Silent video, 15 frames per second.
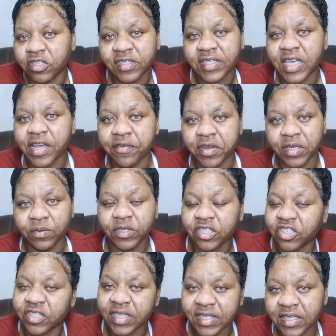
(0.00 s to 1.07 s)
just scary. It was
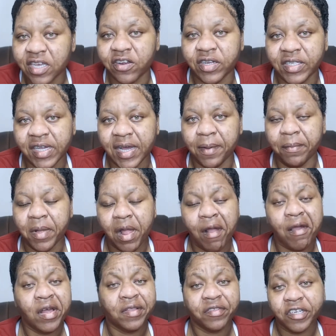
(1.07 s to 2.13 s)
just a scary time.
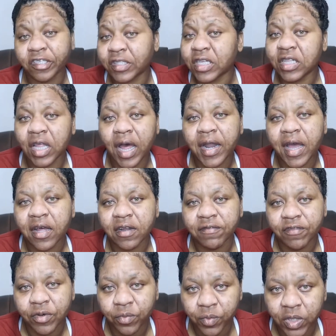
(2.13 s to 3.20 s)
They're still not out
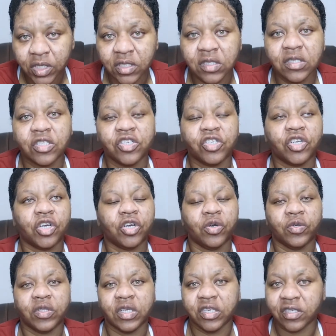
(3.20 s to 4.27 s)
of the woods, you
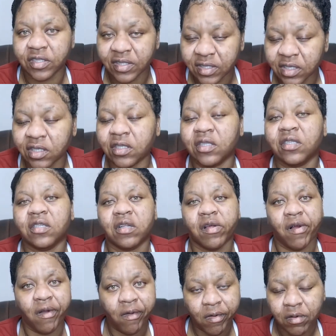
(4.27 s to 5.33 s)
know? They're still
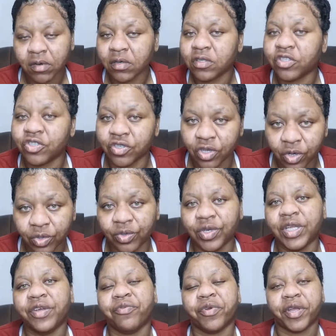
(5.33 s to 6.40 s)

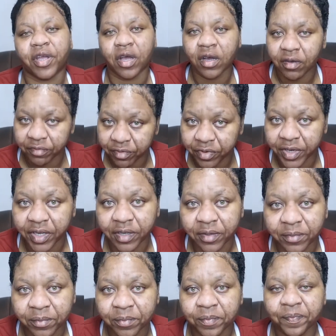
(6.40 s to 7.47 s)
slowly
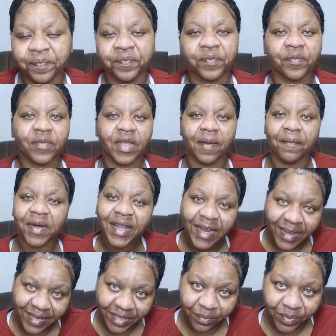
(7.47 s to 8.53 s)
recovering. But
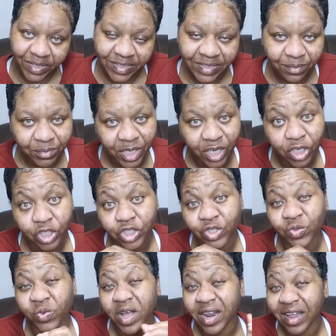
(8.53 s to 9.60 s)
anyways, I'm not gonna
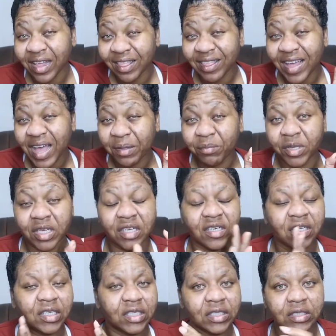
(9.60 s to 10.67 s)
dwell on that
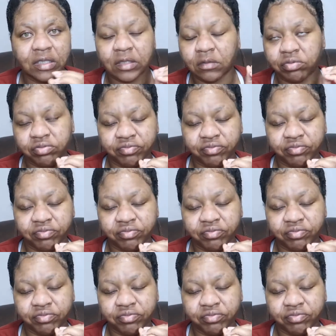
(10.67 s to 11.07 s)
because